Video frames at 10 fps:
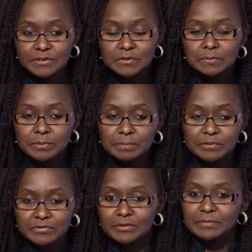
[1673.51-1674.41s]
two
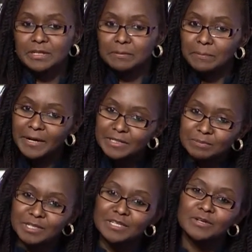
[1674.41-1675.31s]
people from the
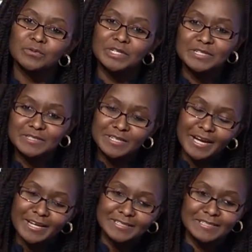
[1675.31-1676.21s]
department, and we
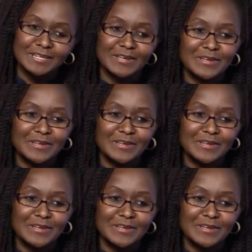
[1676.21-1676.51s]
discussed